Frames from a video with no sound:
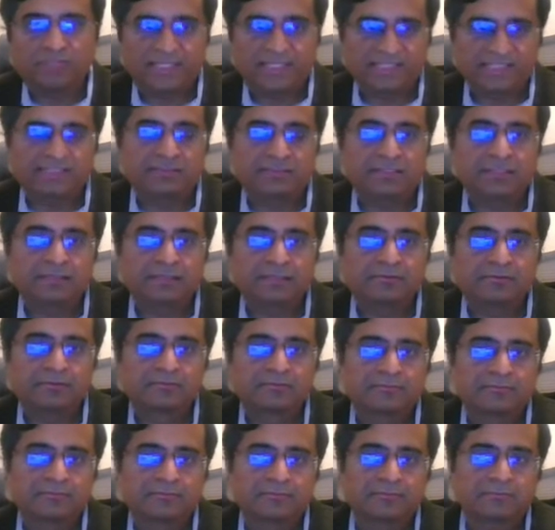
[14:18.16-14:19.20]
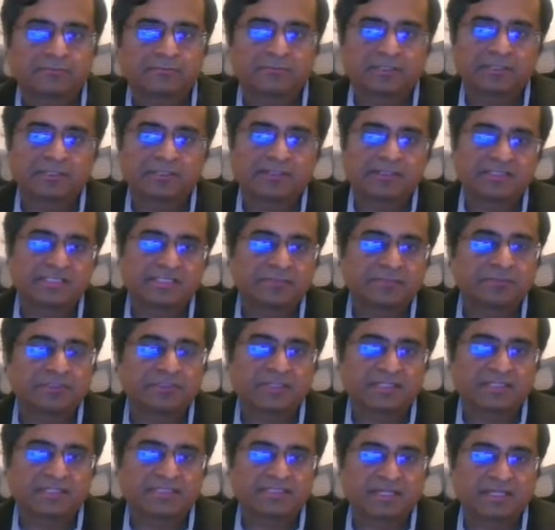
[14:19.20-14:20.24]
Next slide. And a
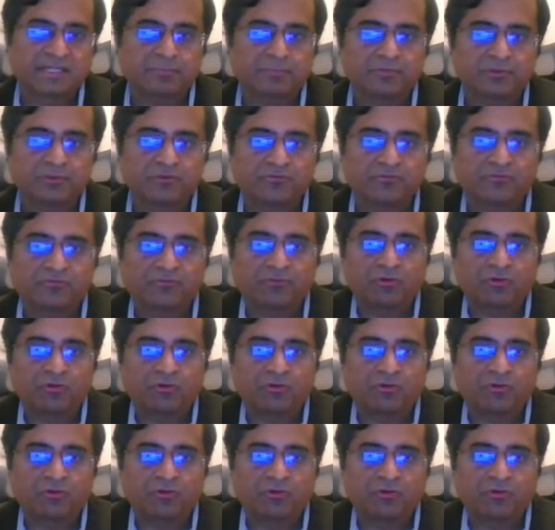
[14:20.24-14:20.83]
similar example